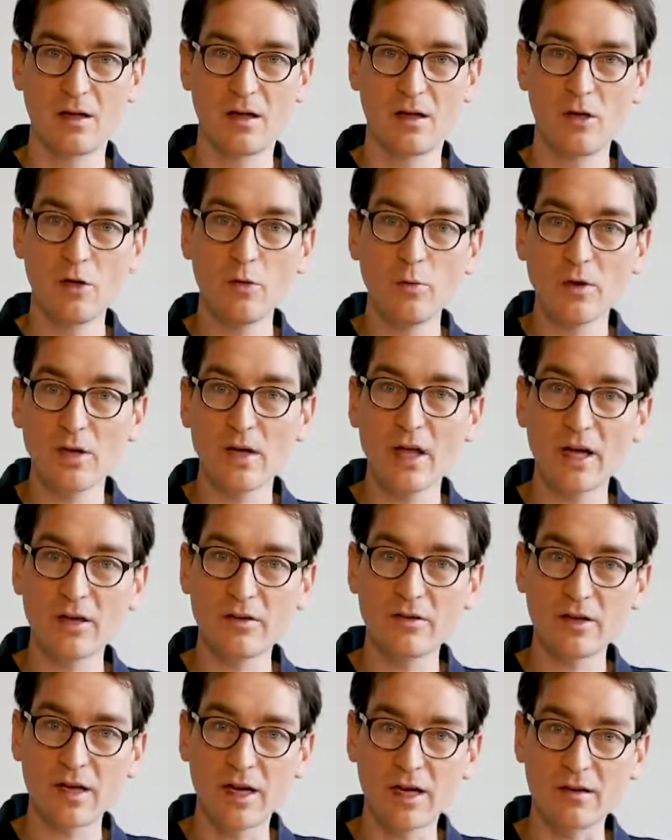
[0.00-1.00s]
You would like
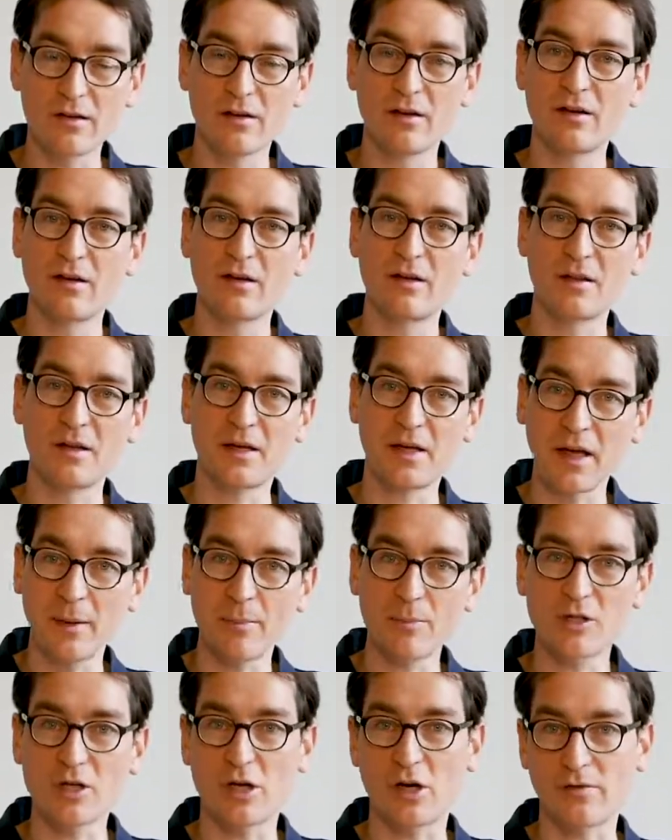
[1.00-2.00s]
to get the
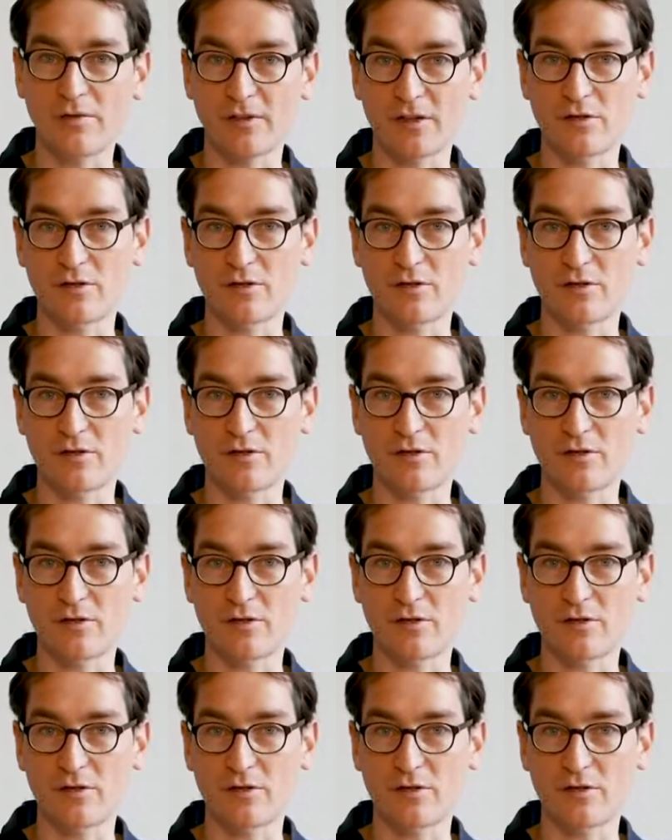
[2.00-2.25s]
capture of the